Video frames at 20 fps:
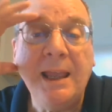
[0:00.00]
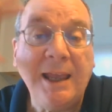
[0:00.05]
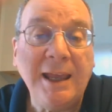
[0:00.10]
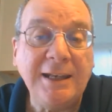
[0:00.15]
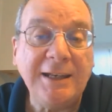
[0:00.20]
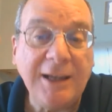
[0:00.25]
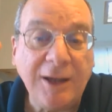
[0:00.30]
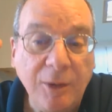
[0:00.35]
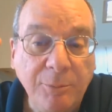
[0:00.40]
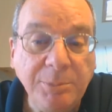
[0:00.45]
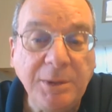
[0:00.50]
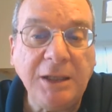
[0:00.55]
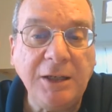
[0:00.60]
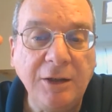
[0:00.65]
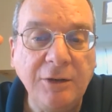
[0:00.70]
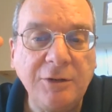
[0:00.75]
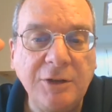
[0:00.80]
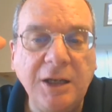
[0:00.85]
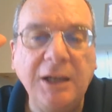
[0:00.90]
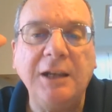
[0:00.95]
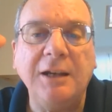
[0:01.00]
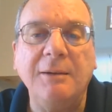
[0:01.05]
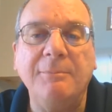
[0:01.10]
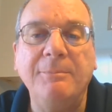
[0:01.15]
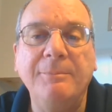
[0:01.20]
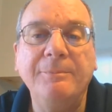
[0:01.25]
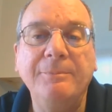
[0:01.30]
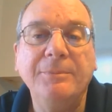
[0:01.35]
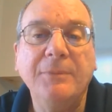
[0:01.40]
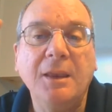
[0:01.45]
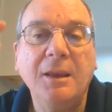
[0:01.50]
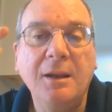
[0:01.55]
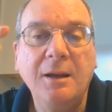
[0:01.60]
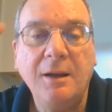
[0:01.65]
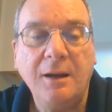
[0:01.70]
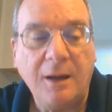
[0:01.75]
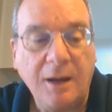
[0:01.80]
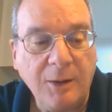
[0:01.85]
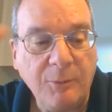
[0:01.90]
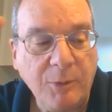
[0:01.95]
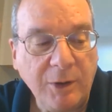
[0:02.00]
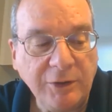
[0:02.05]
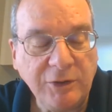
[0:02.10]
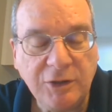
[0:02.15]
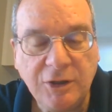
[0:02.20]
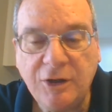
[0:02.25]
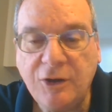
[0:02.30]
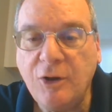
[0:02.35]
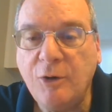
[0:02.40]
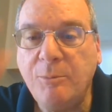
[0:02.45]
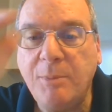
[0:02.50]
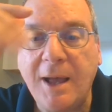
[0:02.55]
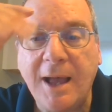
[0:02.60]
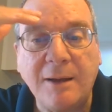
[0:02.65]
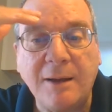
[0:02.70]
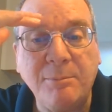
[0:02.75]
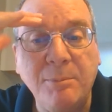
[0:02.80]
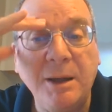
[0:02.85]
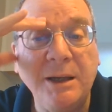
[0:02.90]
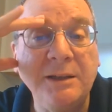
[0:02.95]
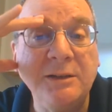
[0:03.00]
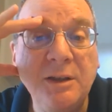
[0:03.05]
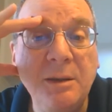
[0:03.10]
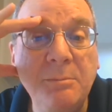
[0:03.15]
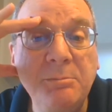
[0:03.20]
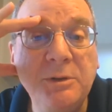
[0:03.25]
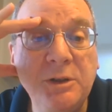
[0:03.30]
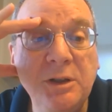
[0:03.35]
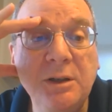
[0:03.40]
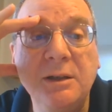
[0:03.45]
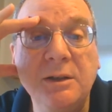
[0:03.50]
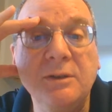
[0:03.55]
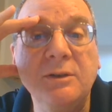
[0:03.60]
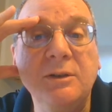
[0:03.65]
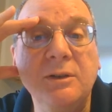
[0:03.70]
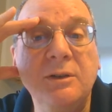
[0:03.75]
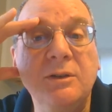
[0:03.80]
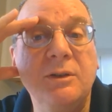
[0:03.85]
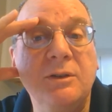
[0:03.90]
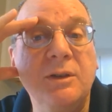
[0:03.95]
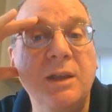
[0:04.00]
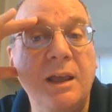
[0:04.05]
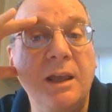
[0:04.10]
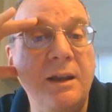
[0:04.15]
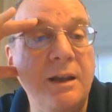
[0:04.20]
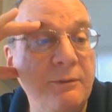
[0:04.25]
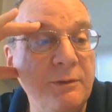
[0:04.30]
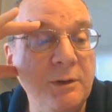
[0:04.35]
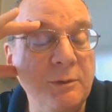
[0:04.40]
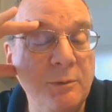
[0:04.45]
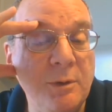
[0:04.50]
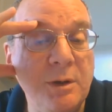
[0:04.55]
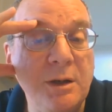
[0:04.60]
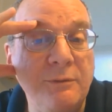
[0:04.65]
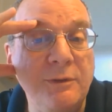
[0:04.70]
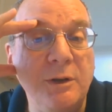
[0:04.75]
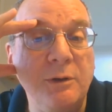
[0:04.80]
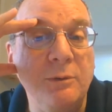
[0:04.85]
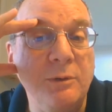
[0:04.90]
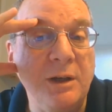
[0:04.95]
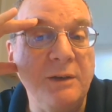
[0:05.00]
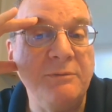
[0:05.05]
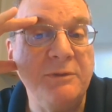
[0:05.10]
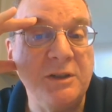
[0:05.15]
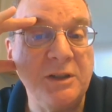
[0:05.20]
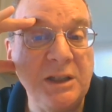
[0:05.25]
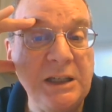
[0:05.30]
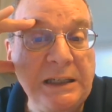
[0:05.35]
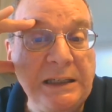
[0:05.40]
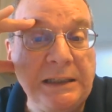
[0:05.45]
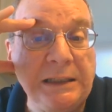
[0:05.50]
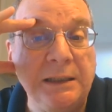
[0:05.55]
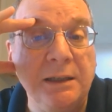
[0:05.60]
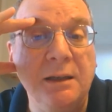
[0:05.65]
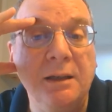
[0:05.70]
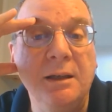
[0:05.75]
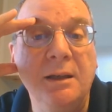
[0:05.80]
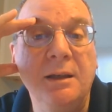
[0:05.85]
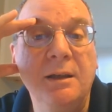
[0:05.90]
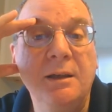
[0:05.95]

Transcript: And to help you understand them, I want you to go back. My assumption is that every one of you have seen